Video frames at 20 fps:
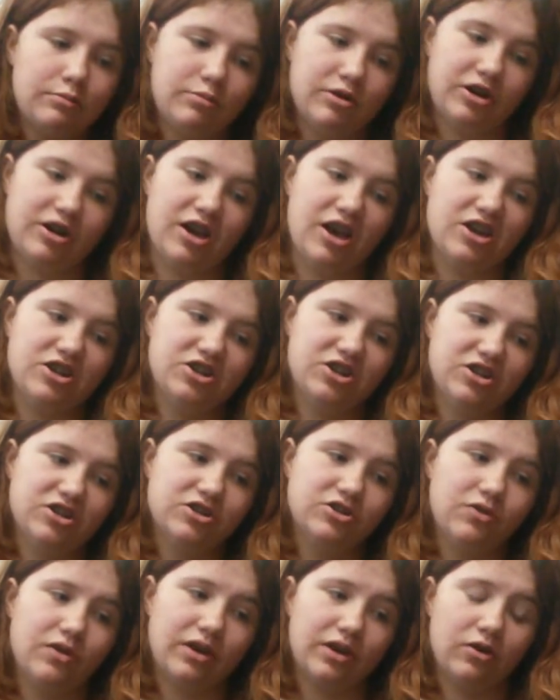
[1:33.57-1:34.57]
percussion,
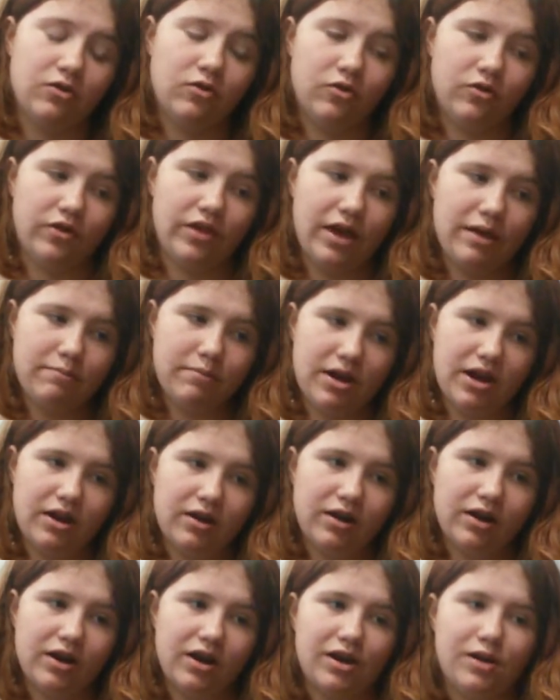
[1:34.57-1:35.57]
so I can hold that
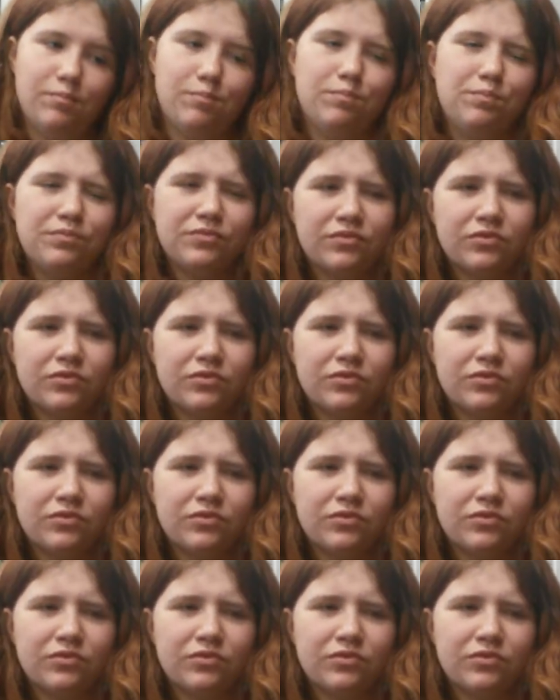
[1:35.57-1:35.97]
better and